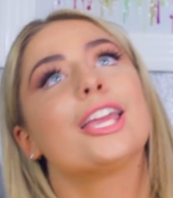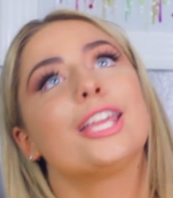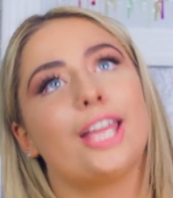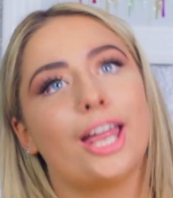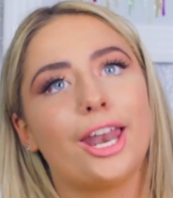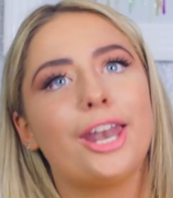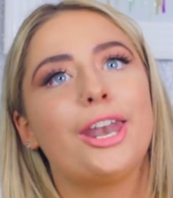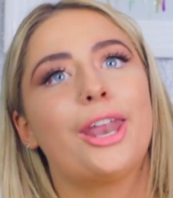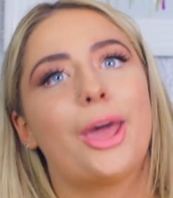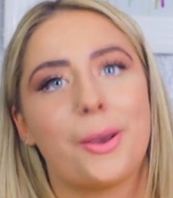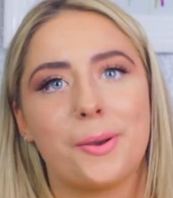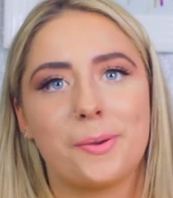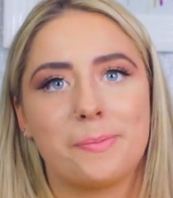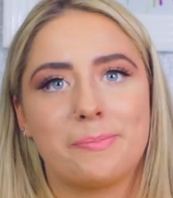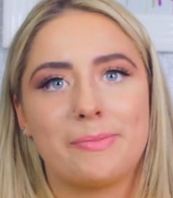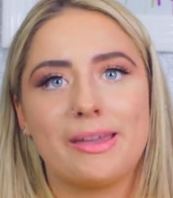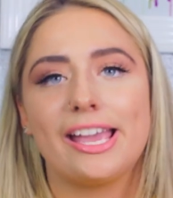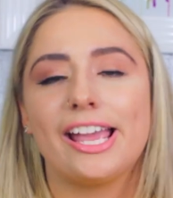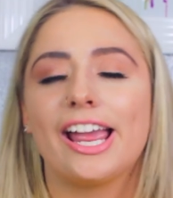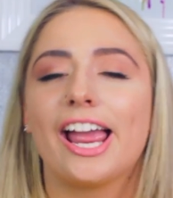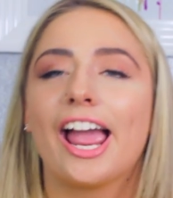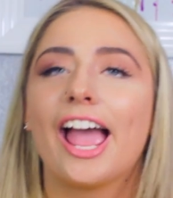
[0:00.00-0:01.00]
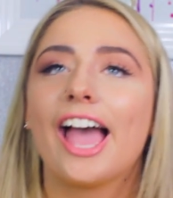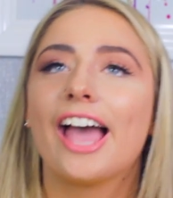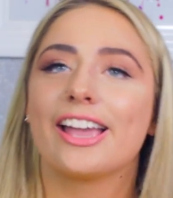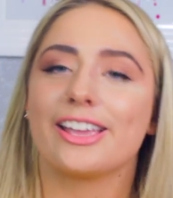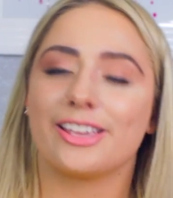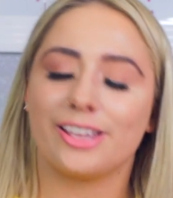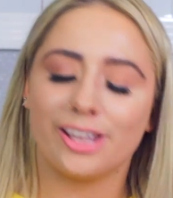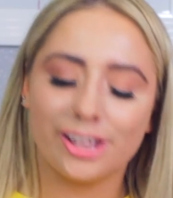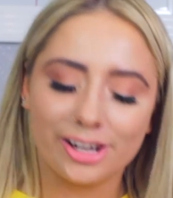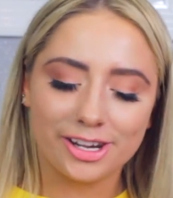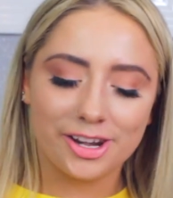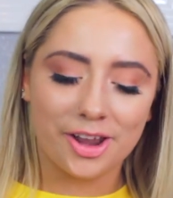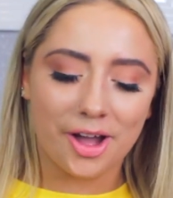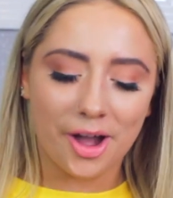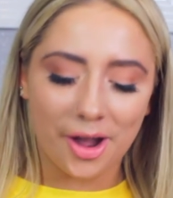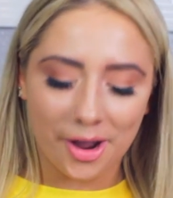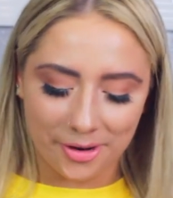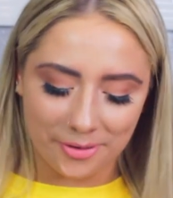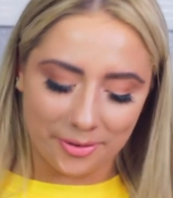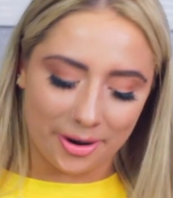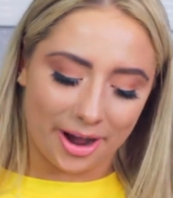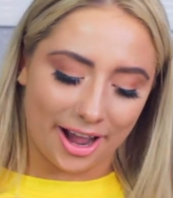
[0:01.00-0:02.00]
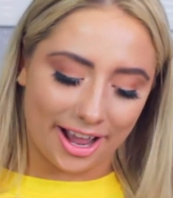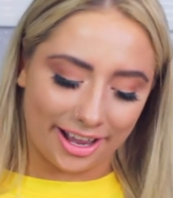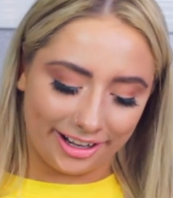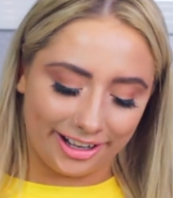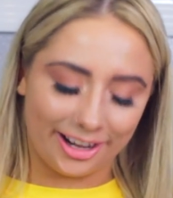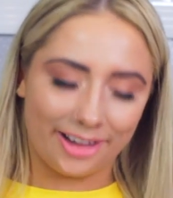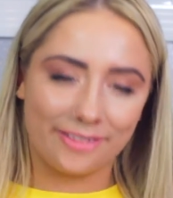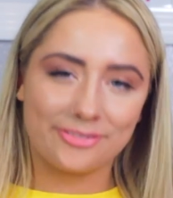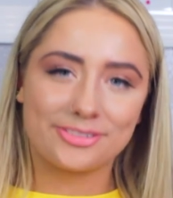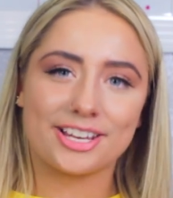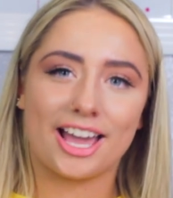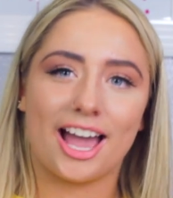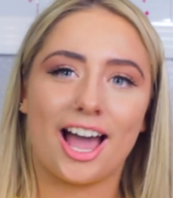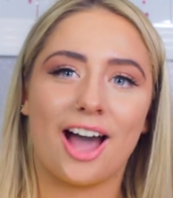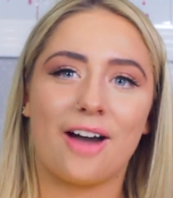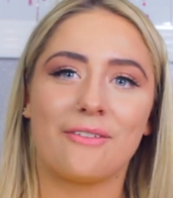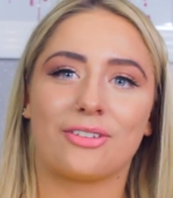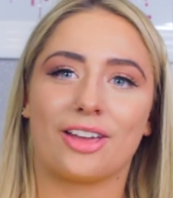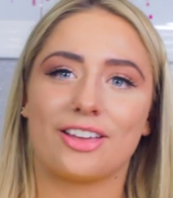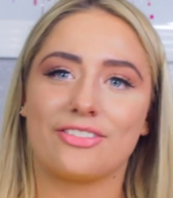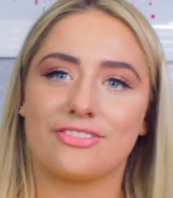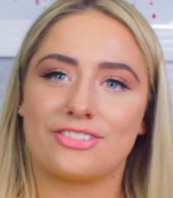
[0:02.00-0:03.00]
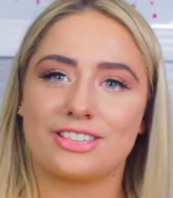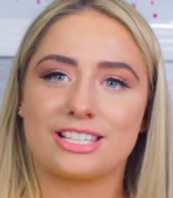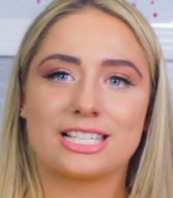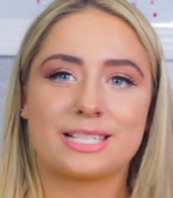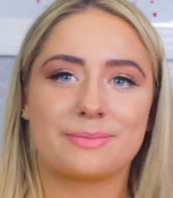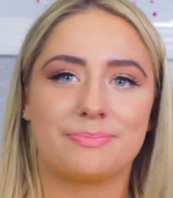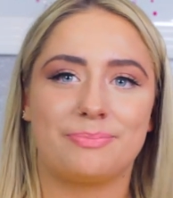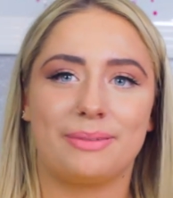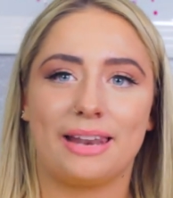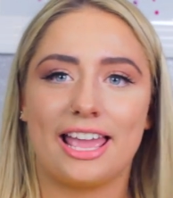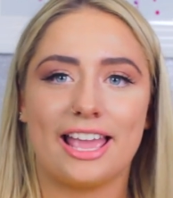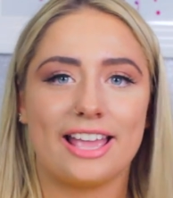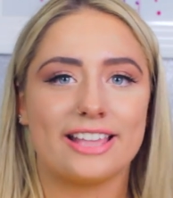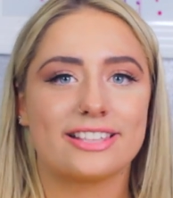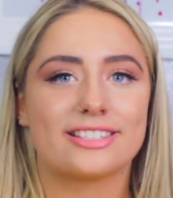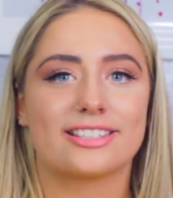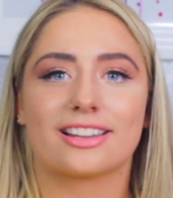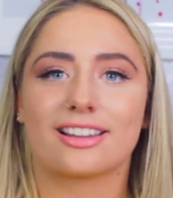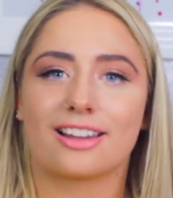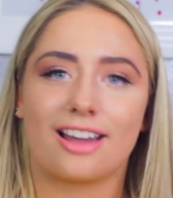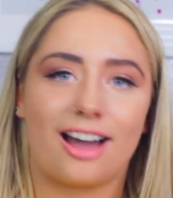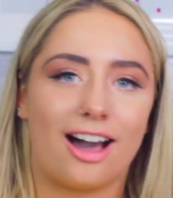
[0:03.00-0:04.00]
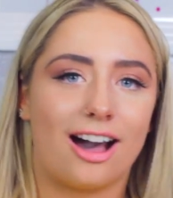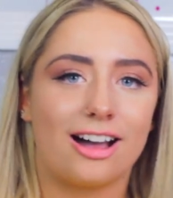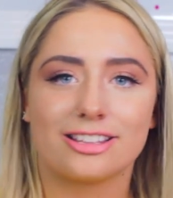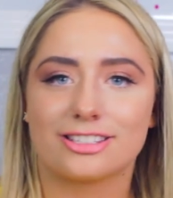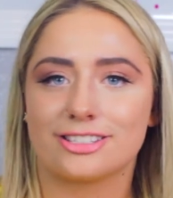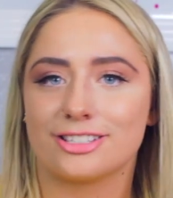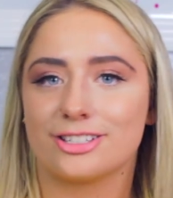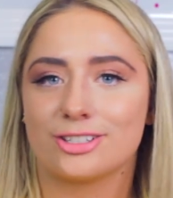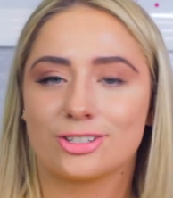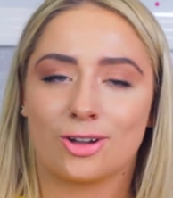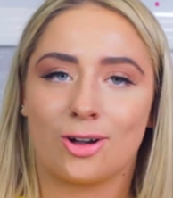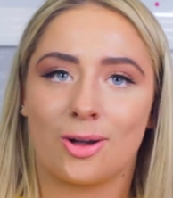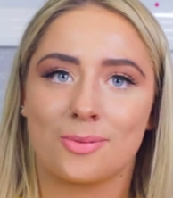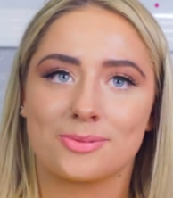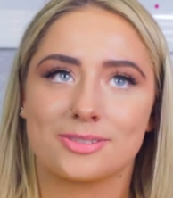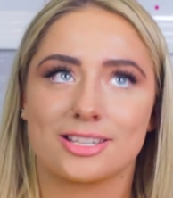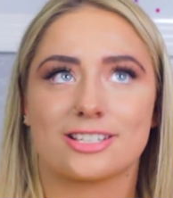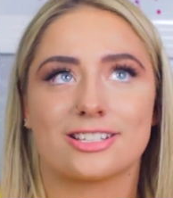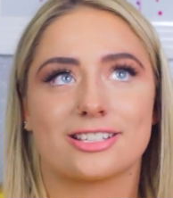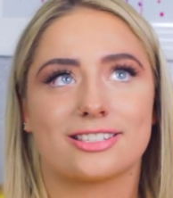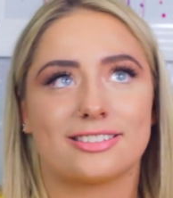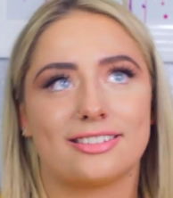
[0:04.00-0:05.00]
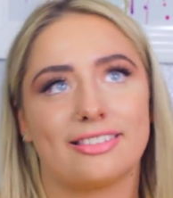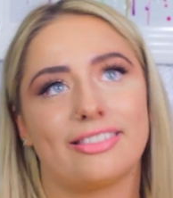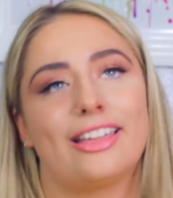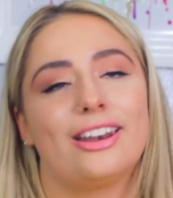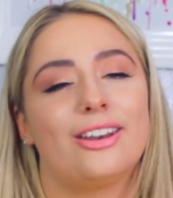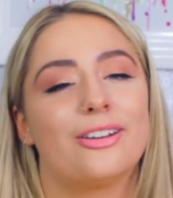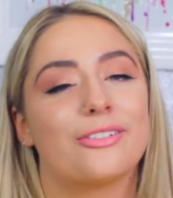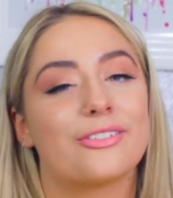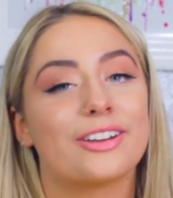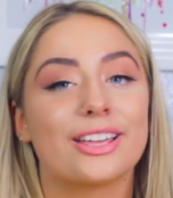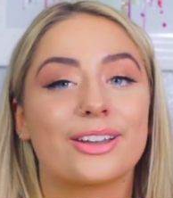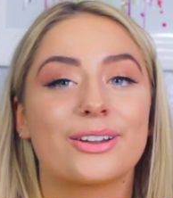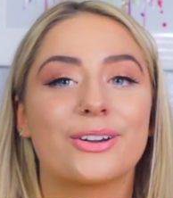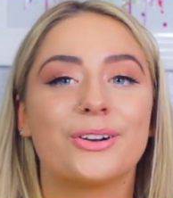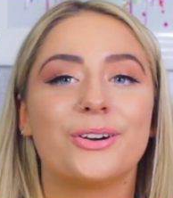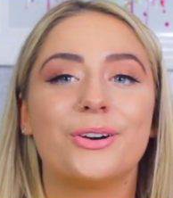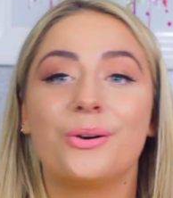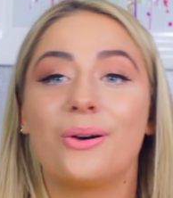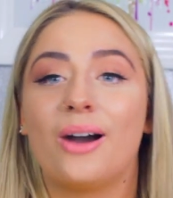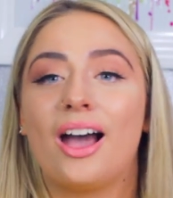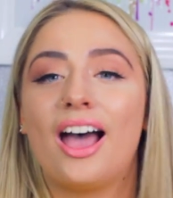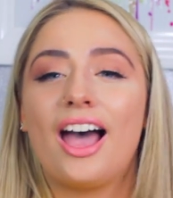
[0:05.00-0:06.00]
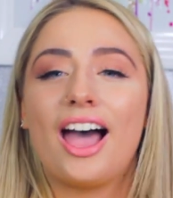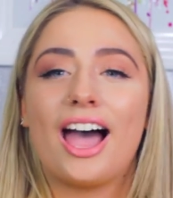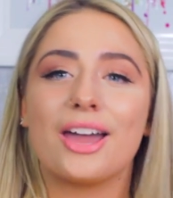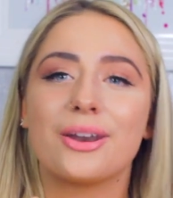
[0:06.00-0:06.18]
you know me, you know I love to have like the splits and cuts and tops. I just think they look really cool.